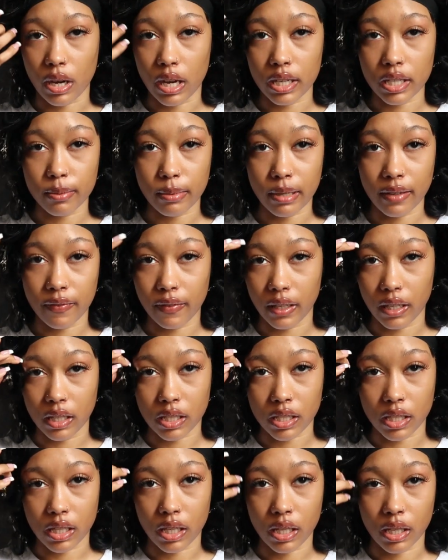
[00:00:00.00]
Wash my
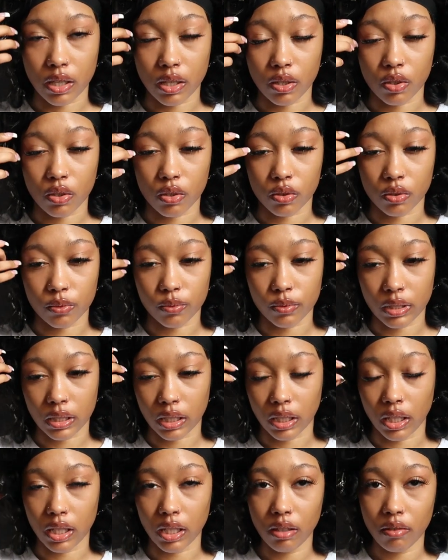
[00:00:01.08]
face now. Okay.
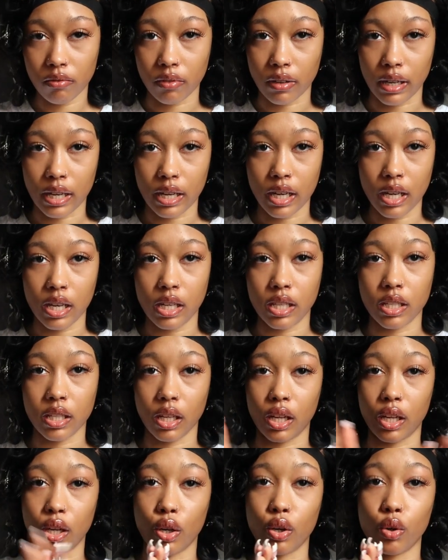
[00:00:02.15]
Gina, and get ready to
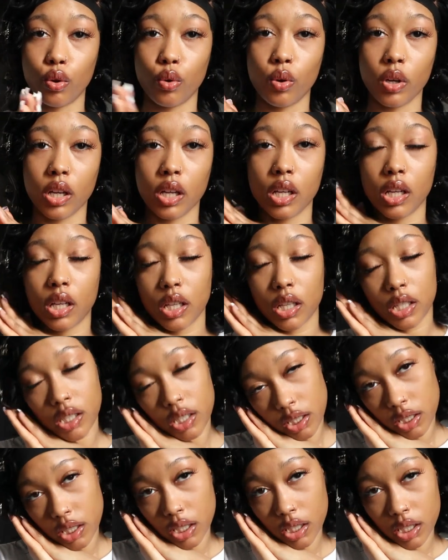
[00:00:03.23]
go
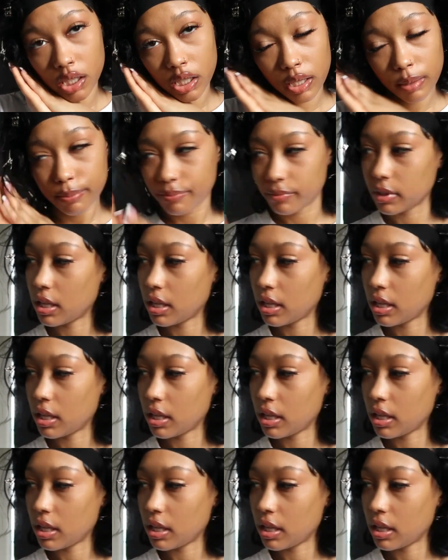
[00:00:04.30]
to sleep.